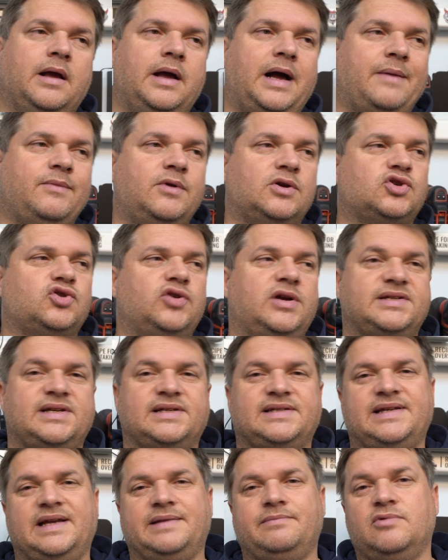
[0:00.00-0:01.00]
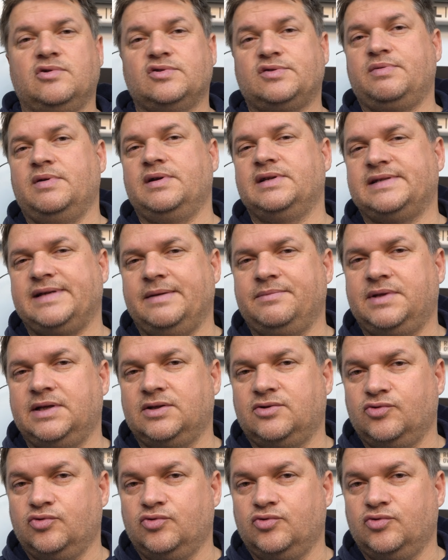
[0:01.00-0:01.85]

I'm not sure, as I said, mostly it's something